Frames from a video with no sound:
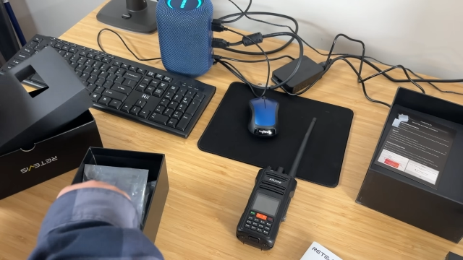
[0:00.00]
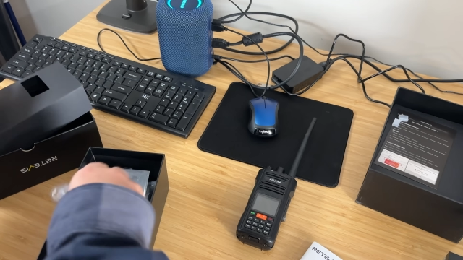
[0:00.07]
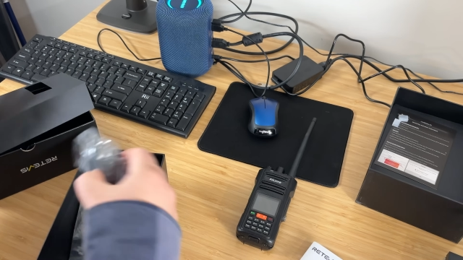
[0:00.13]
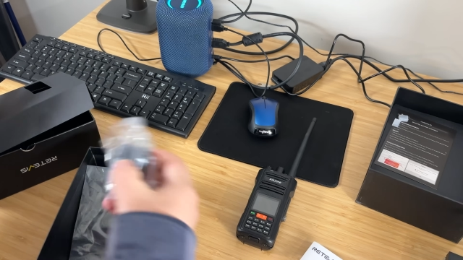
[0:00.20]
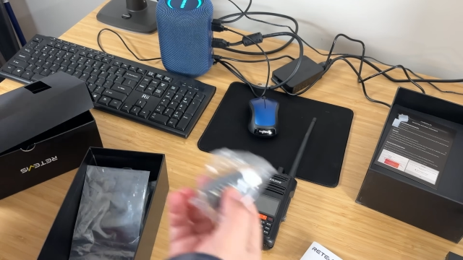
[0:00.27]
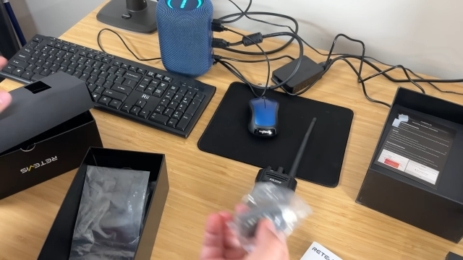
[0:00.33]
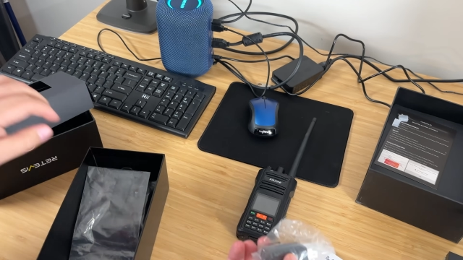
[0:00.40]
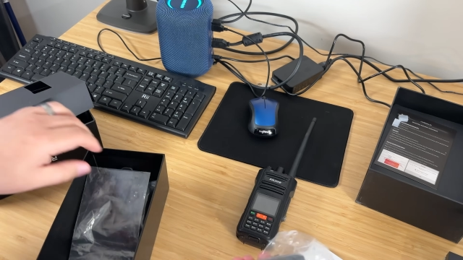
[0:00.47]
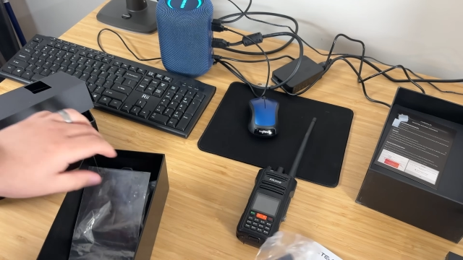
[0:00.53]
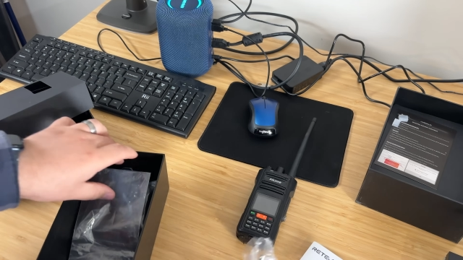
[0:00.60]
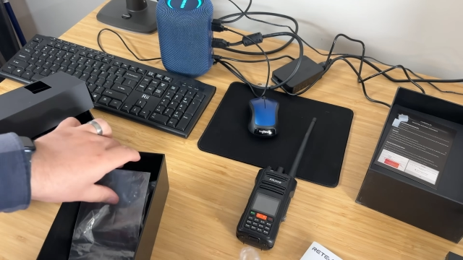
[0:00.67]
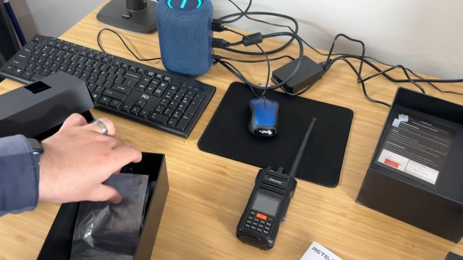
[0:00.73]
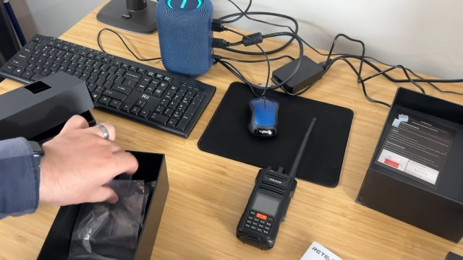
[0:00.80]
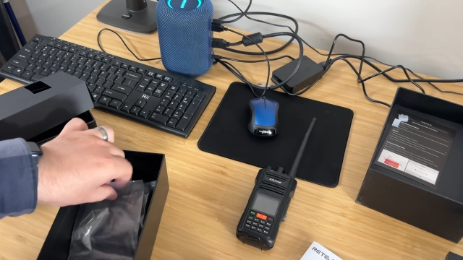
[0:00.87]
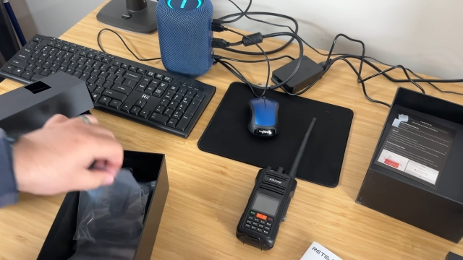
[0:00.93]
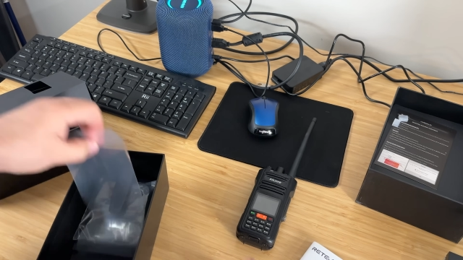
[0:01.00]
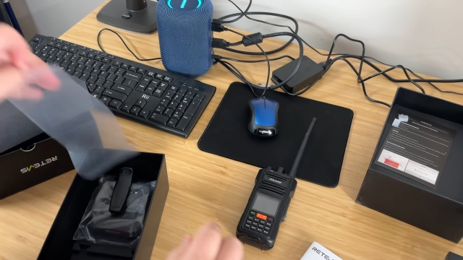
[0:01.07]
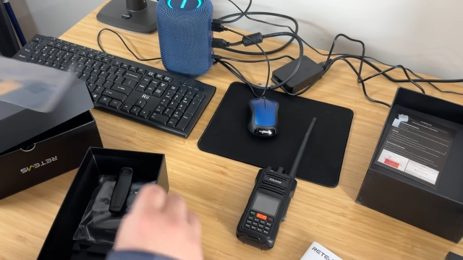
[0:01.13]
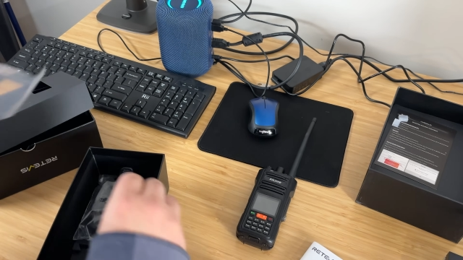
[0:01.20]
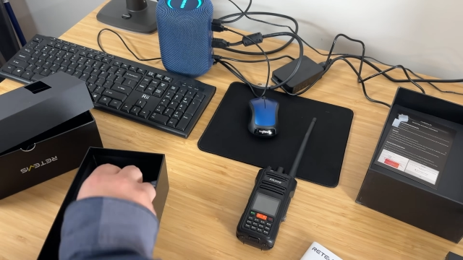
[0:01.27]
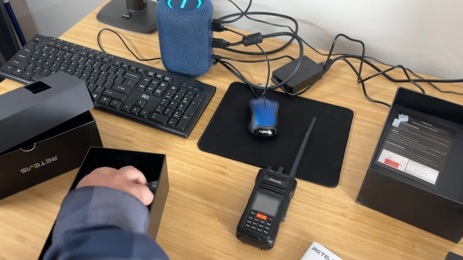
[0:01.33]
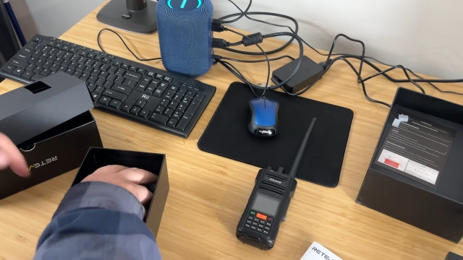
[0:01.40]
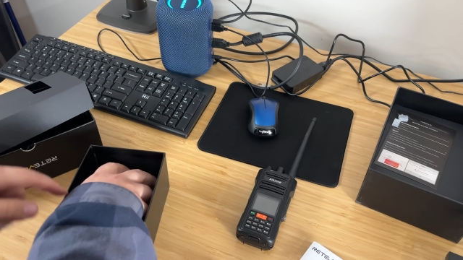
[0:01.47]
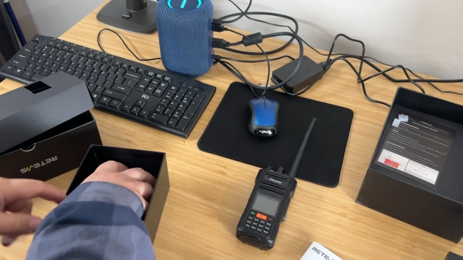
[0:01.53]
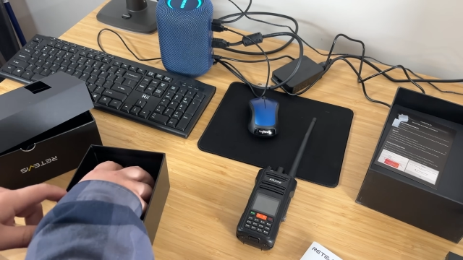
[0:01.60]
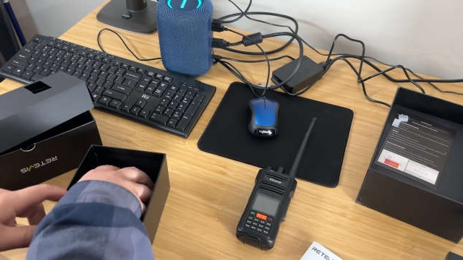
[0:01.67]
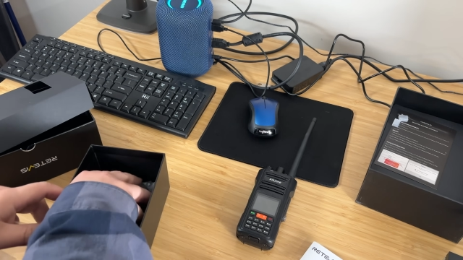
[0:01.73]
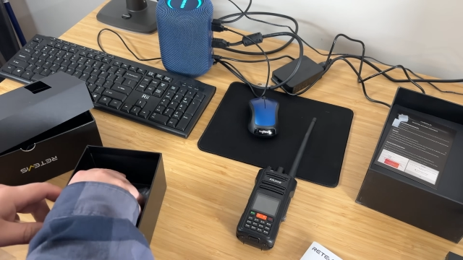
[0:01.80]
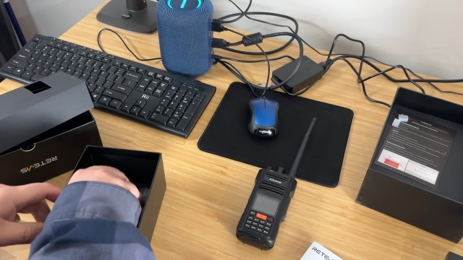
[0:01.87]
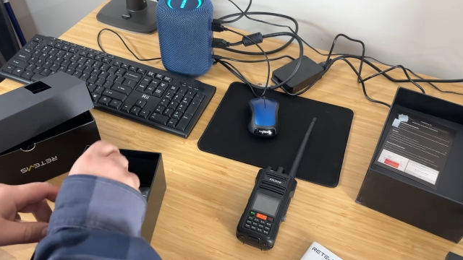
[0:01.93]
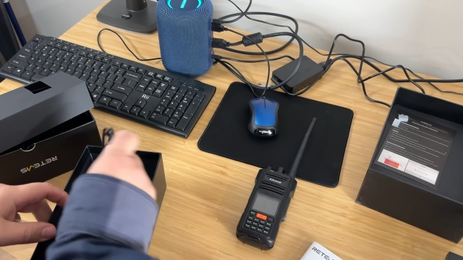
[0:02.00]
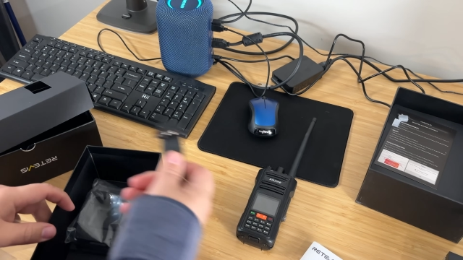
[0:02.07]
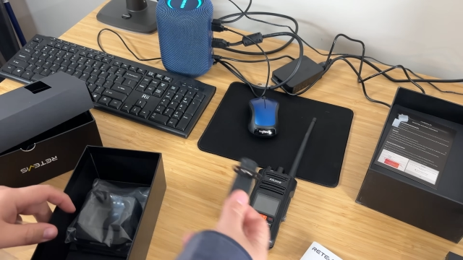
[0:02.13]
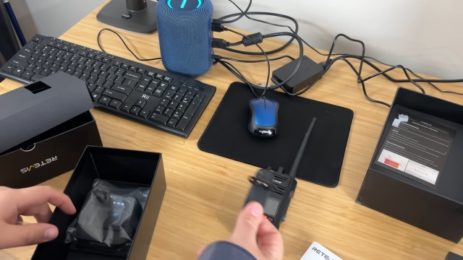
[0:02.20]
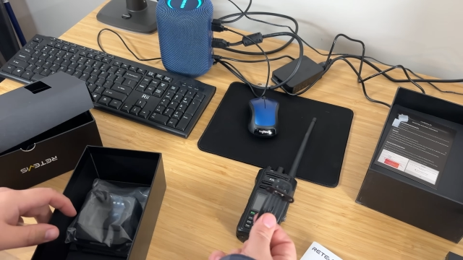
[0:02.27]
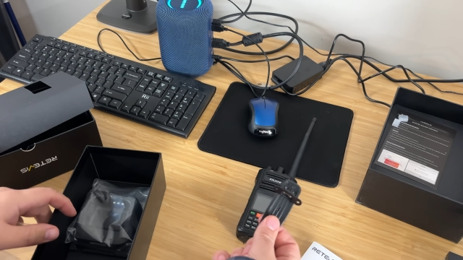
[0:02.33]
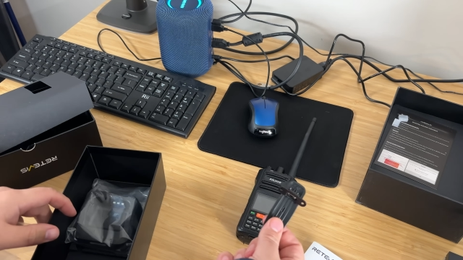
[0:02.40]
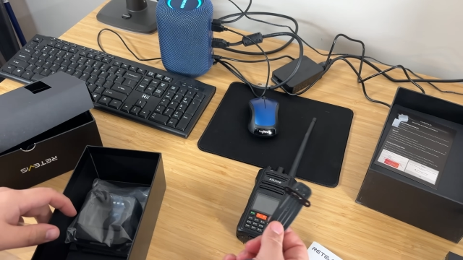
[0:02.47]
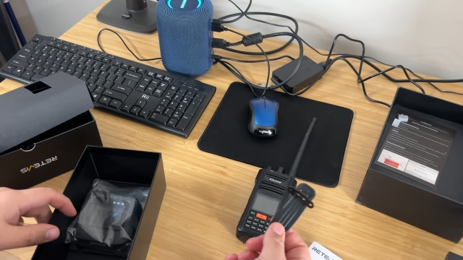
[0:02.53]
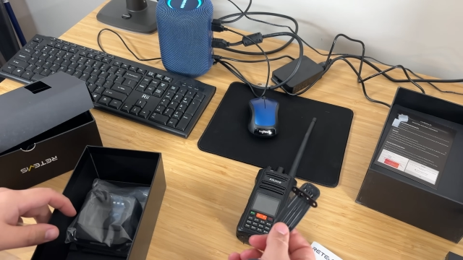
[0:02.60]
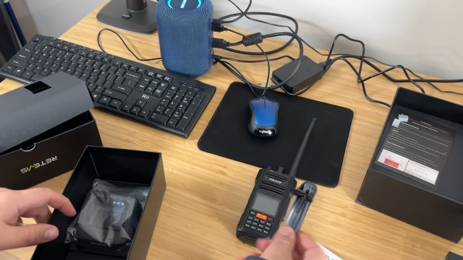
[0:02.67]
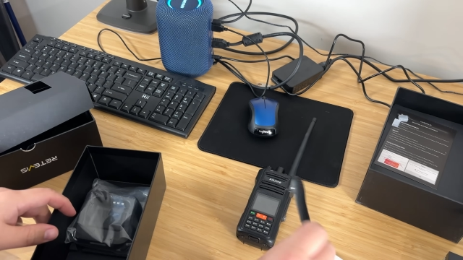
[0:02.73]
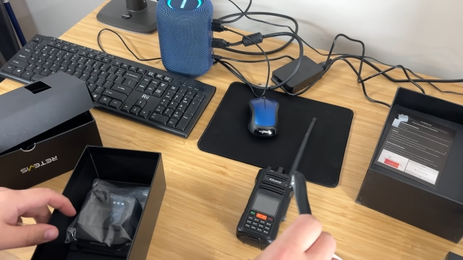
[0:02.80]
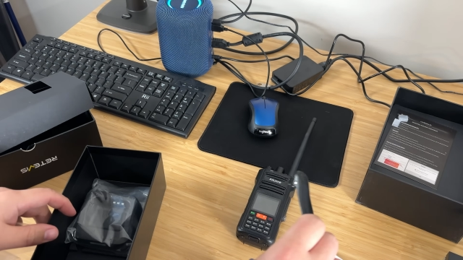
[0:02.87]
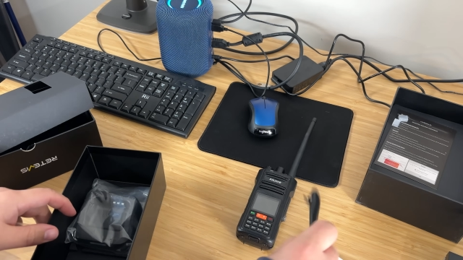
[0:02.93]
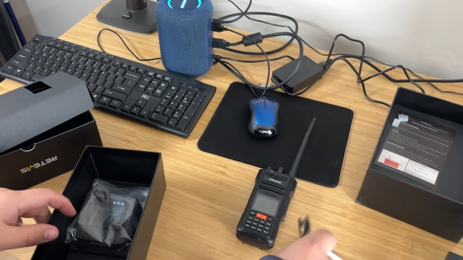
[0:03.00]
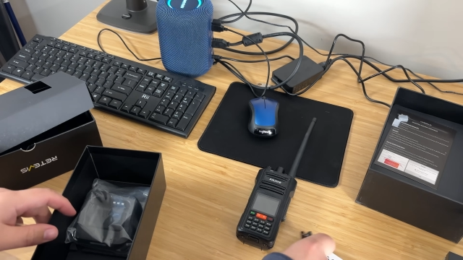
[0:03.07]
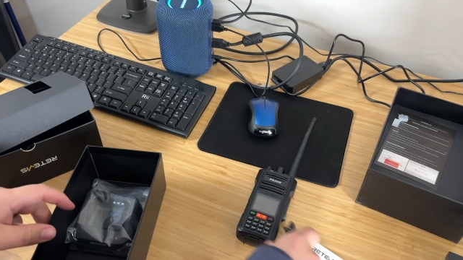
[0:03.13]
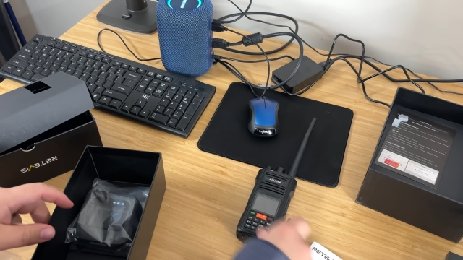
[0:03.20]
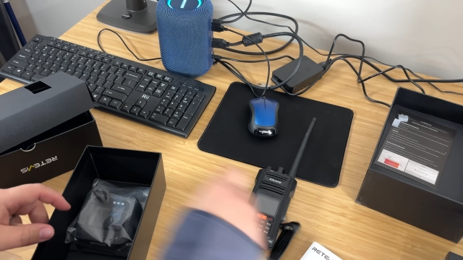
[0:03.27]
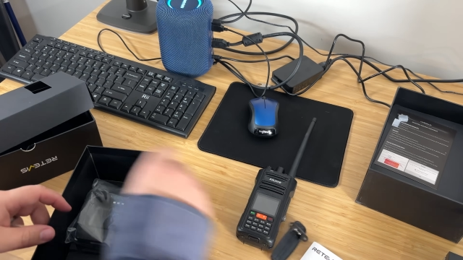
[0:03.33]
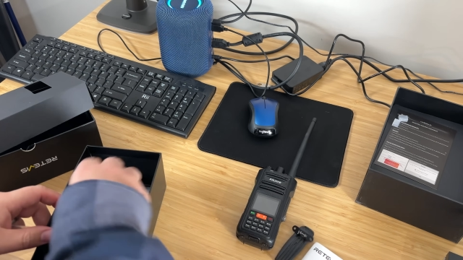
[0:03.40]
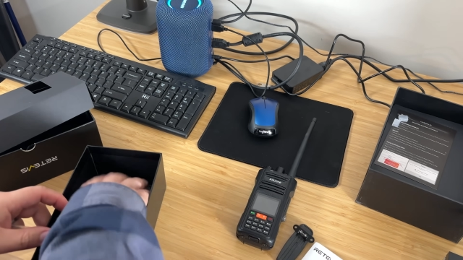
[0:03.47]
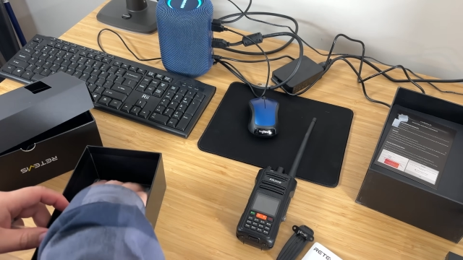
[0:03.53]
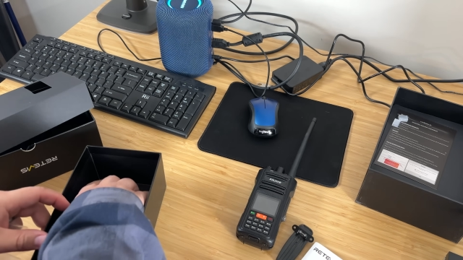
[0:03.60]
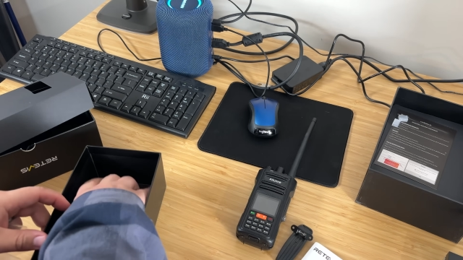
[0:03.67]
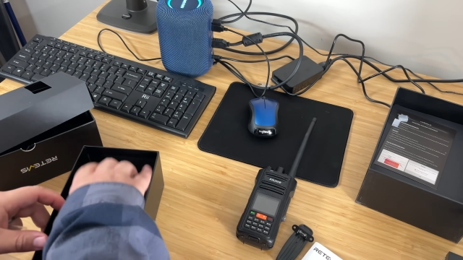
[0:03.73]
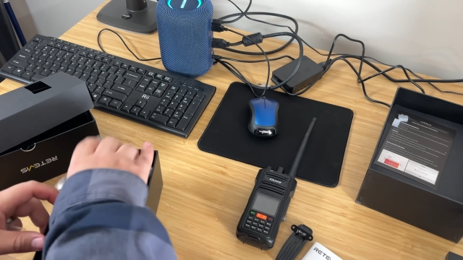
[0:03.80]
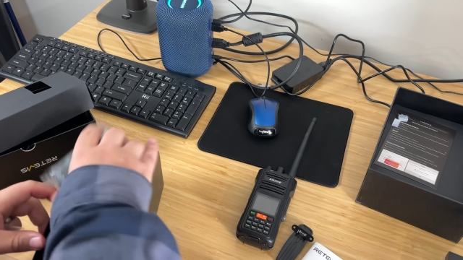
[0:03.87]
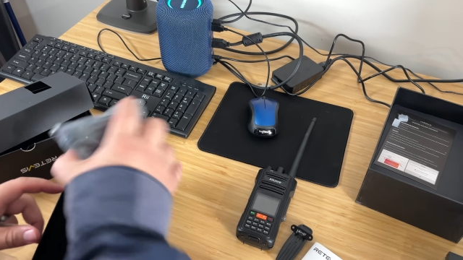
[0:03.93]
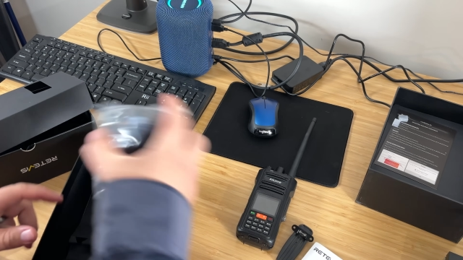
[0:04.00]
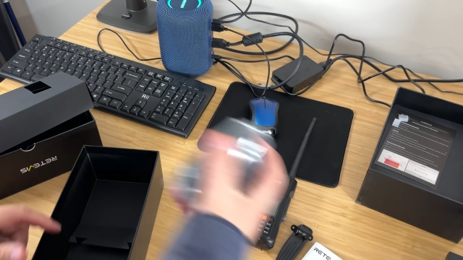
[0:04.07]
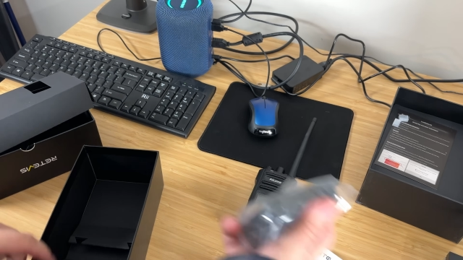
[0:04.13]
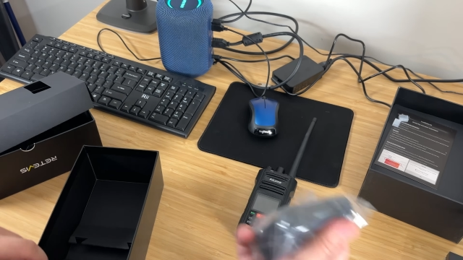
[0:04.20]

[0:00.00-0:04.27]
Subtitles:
(no speaker visible)